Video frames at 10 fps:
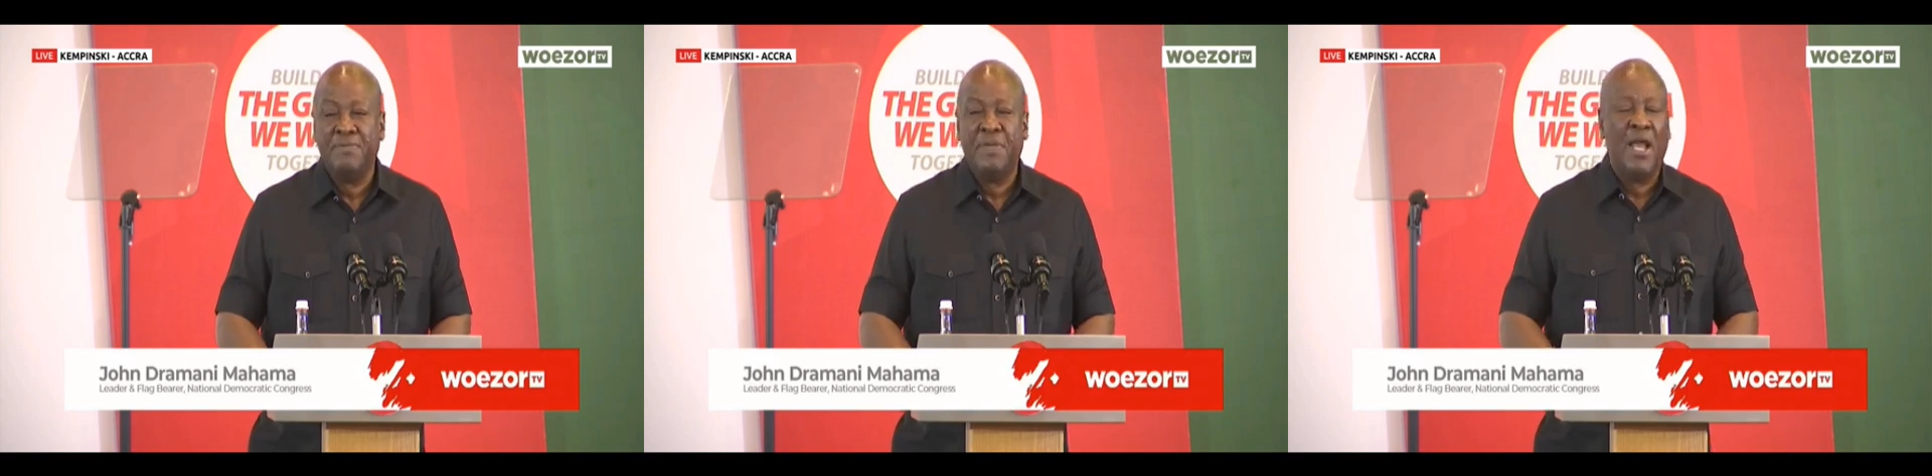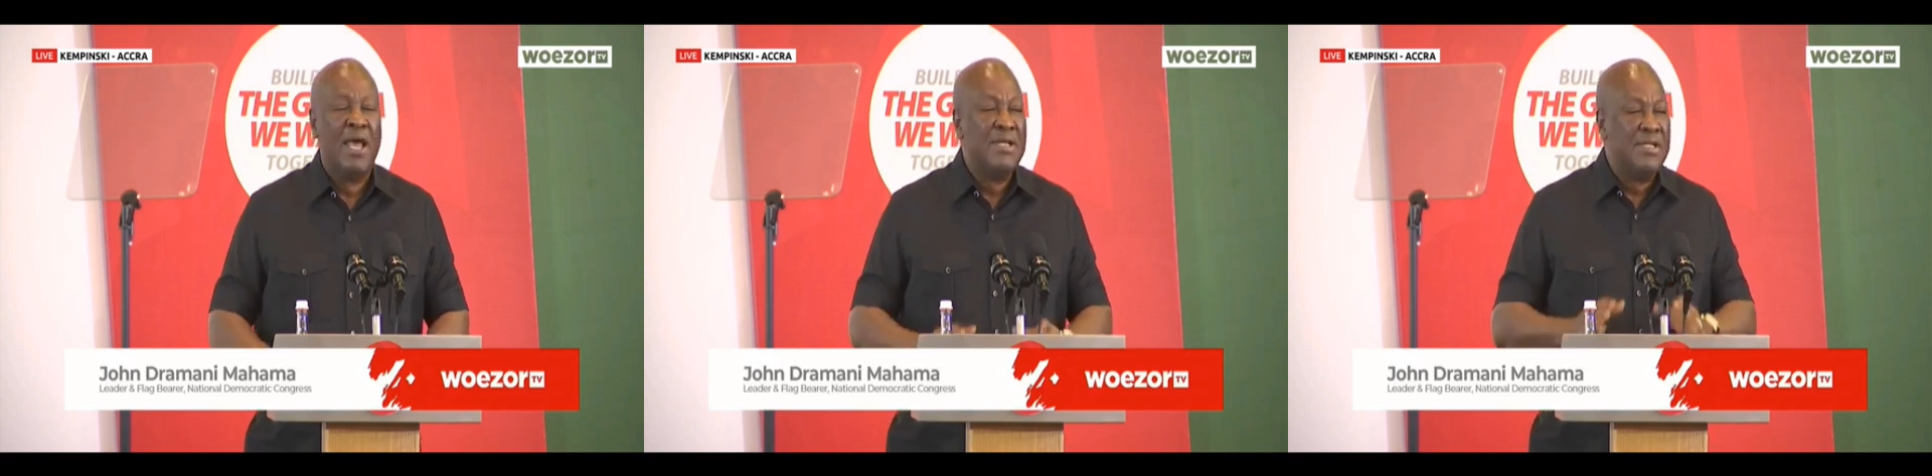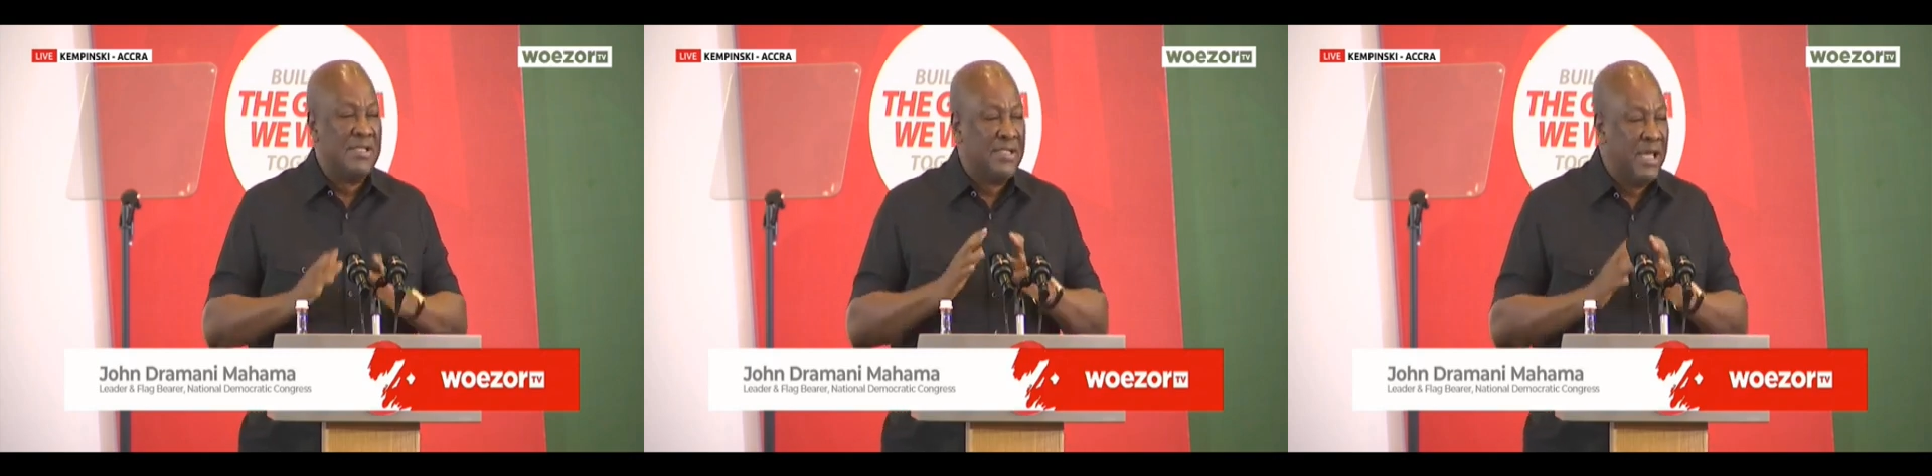has been
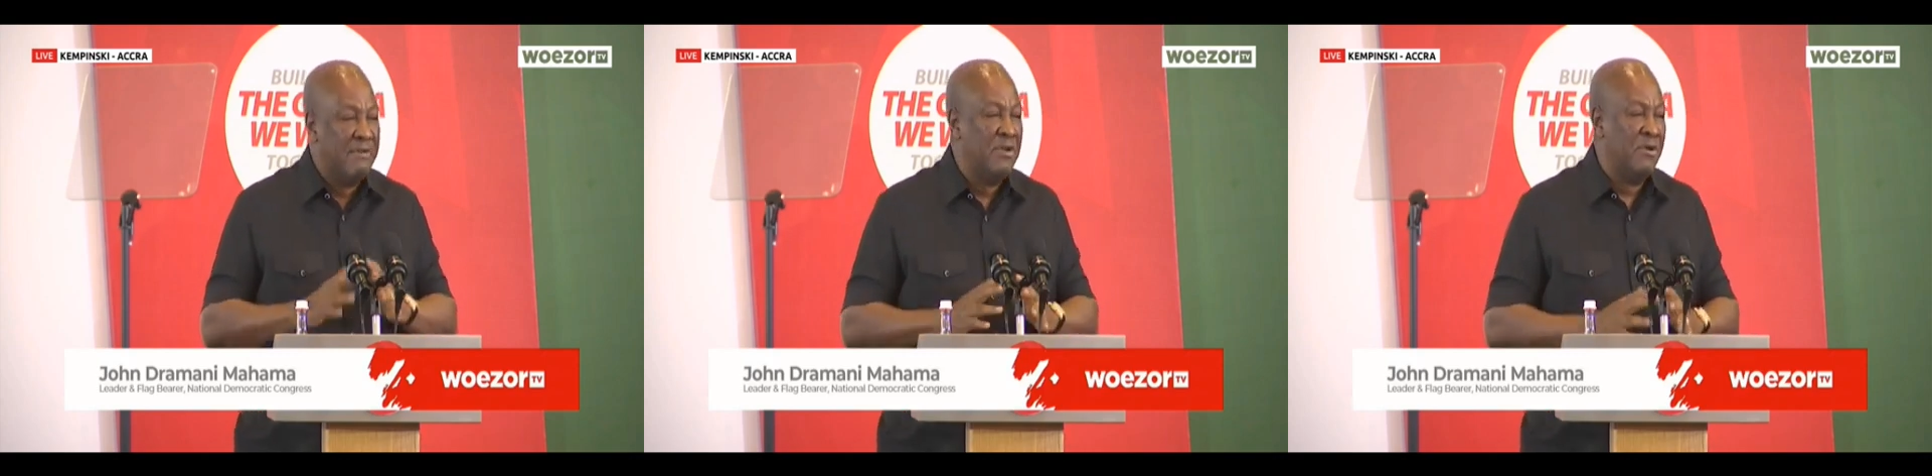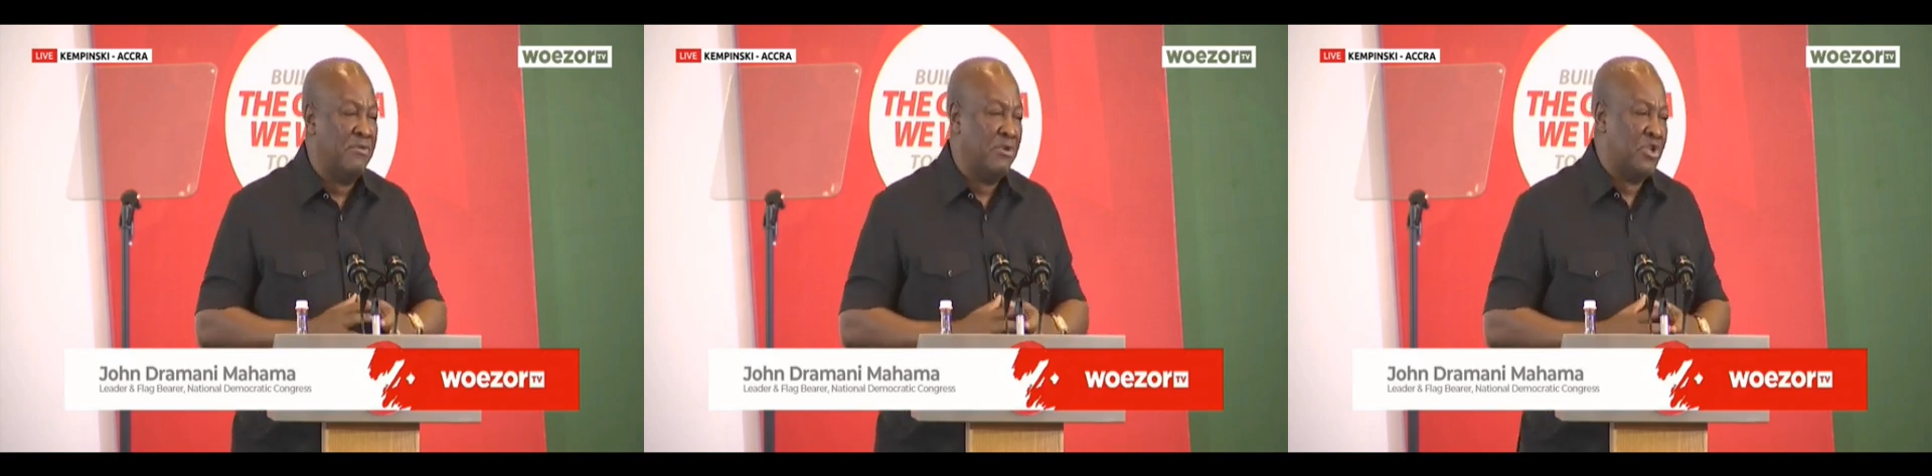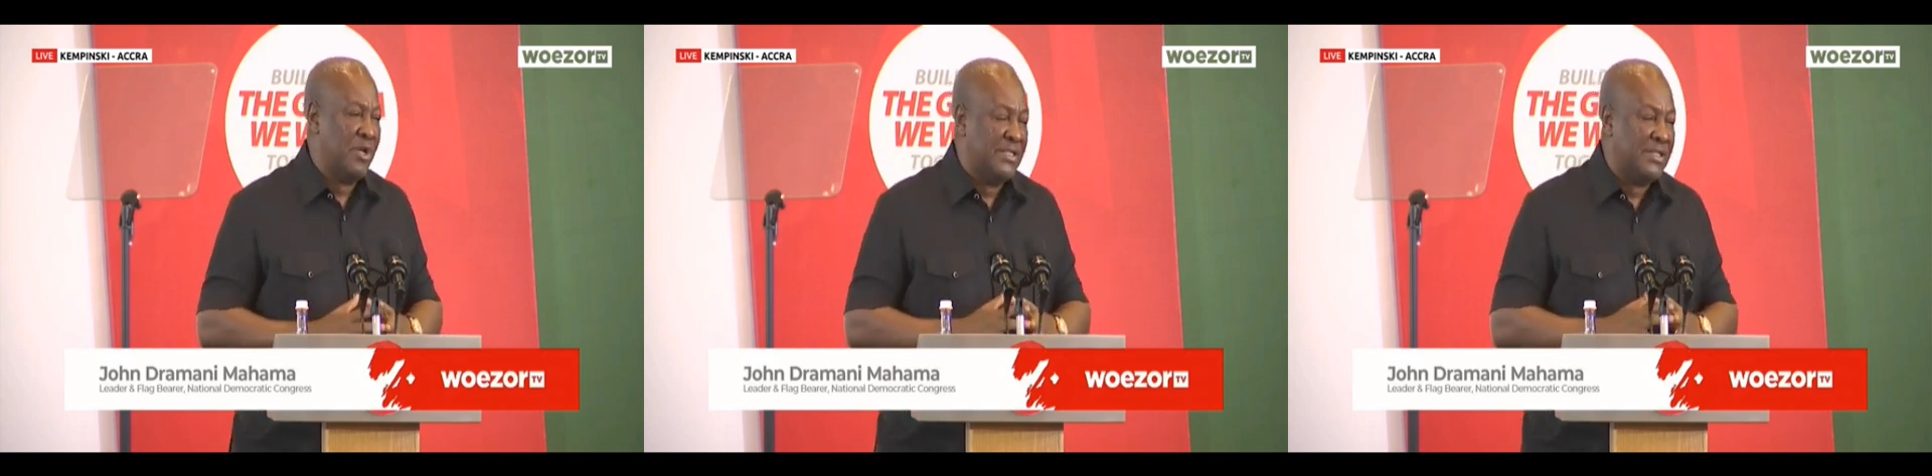undeserving
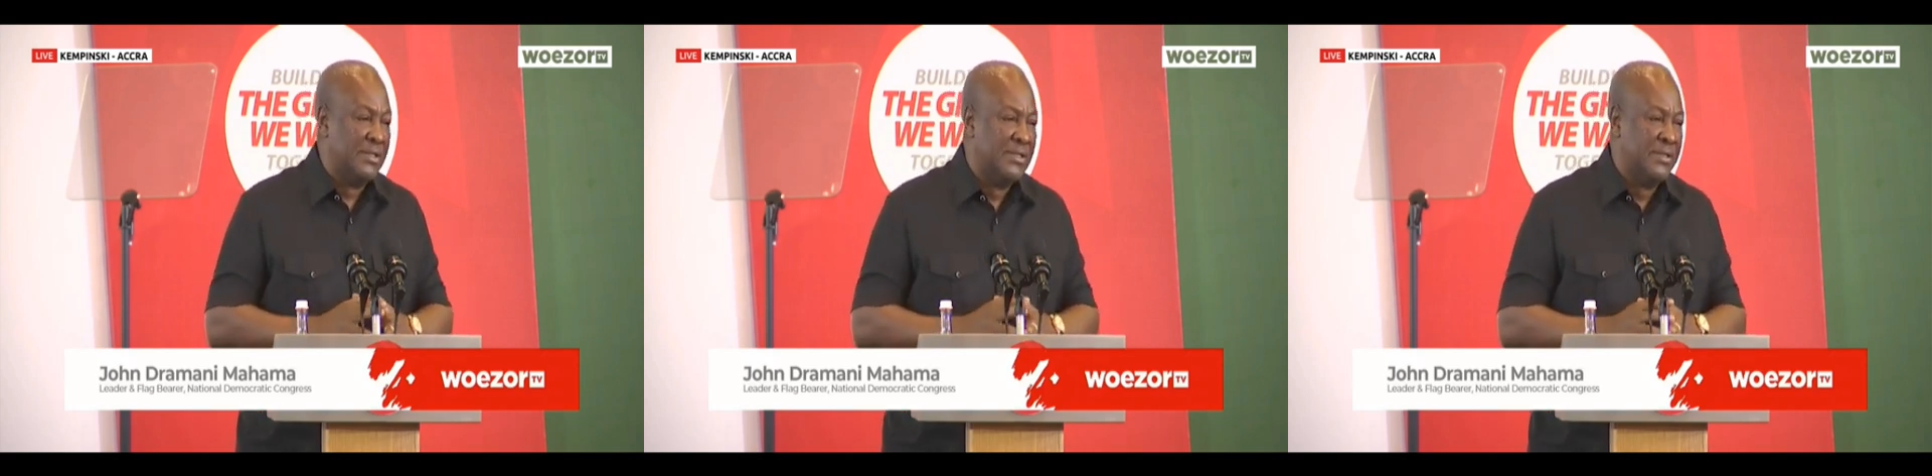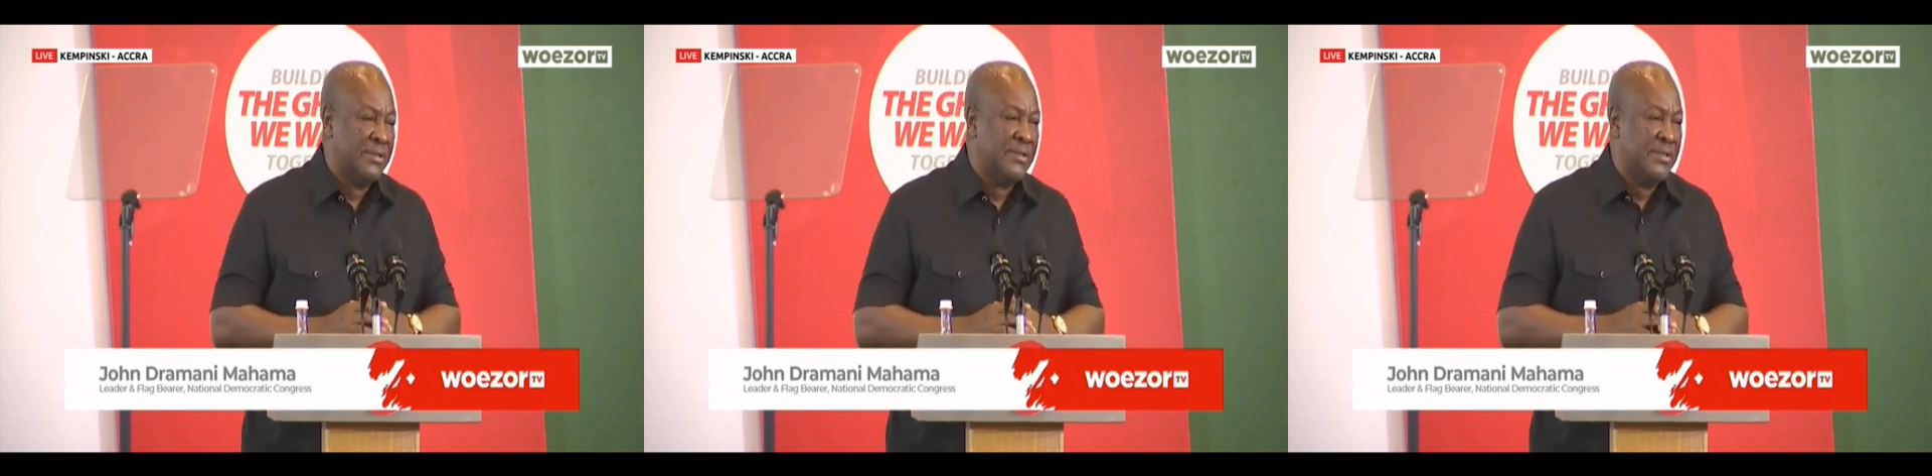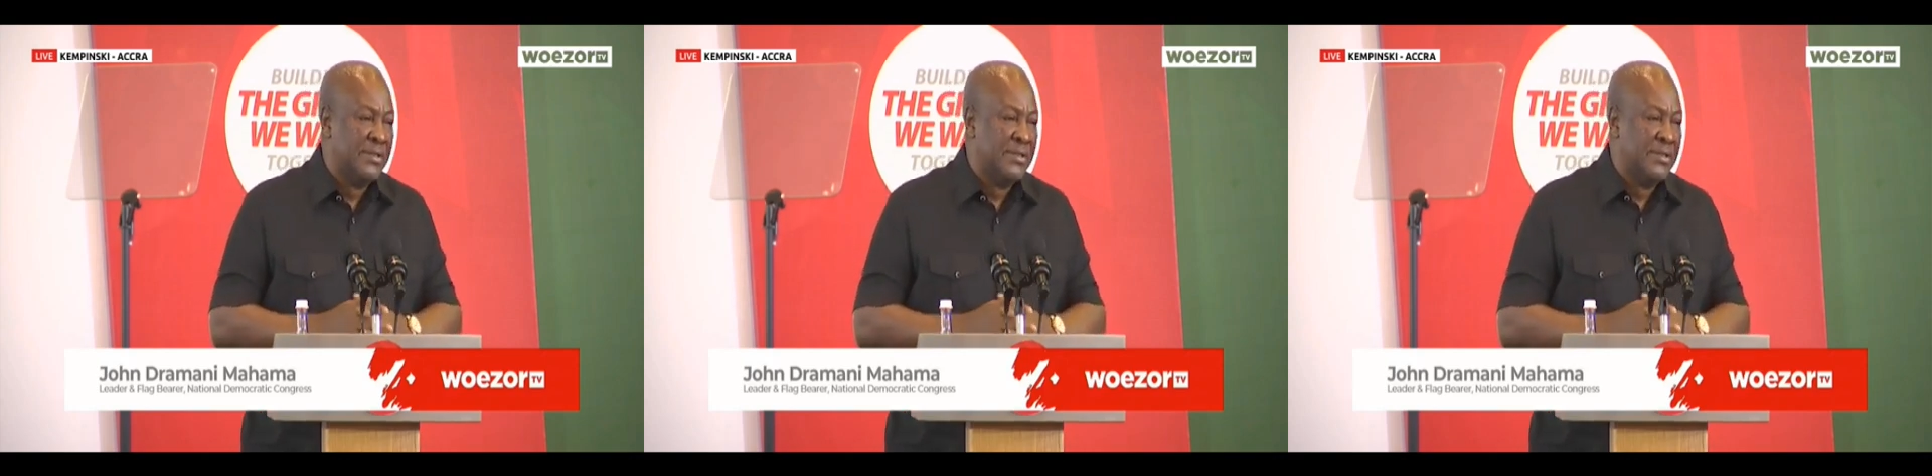of your trust.